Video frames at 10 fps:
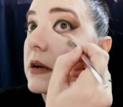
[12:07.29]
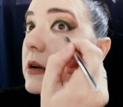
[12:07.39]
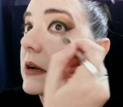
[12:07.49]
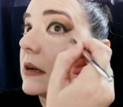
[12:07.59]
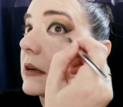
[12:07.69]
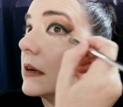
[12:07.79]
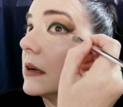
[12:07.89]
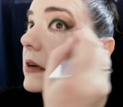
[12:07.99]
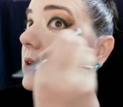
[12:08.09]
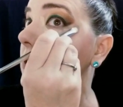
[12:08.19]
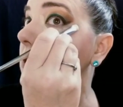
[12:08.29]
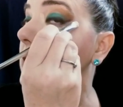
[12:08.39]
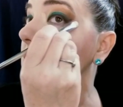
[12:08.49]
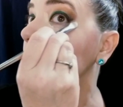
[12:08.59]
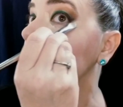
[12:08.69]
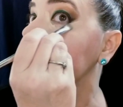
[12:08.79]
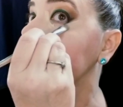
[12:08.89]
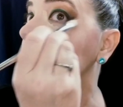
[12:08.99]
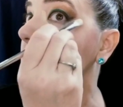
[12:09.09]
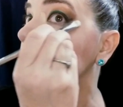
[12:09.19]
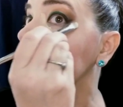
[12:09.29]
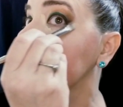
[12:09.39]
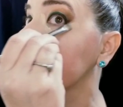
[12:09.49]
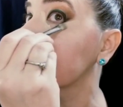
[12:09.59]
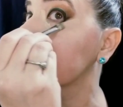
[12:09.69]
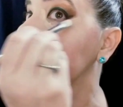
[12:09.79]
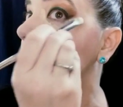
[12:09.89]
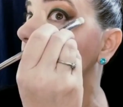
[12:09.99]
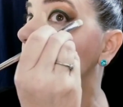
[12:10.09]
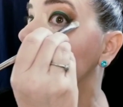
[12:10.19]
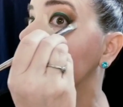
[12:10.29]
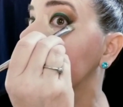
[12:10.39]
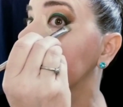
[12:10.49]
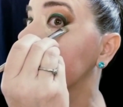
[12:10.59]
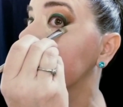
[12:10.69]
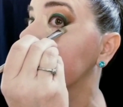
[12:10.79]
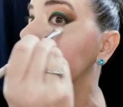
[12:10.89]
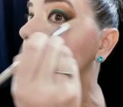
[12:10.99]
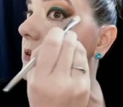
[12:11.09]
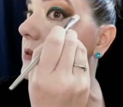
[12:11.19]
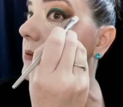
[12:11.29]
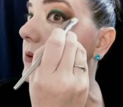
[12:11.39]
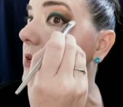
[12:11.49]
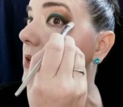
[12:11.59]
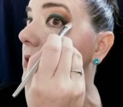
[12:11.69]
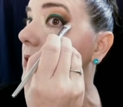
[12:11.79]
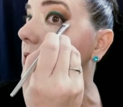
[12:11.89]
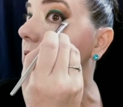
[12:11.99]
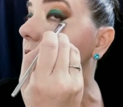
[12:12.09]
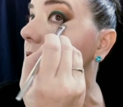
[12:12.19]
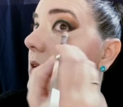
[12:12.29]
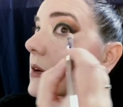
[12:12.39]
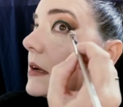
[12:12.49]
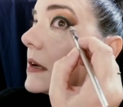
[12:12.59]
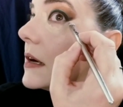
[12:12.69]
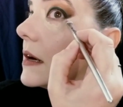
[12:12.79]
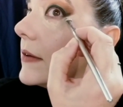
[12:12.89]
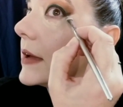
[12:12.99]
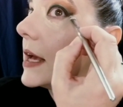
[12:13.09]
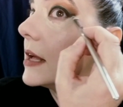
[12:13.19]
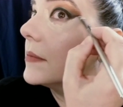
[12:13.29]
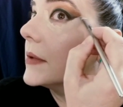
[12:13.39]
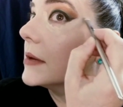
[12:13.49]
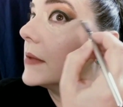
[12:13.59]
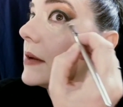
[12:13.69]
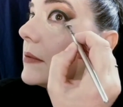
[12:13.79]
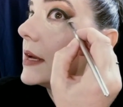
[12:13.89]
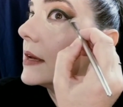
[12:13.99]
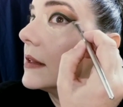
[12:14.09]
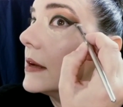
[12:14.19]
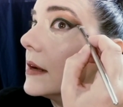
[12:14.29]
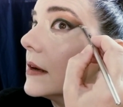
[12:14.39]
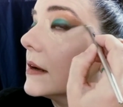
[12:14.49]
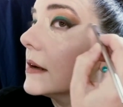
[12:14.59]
a good foundation look. Okay, so there we go. See me kind of helping my wing there.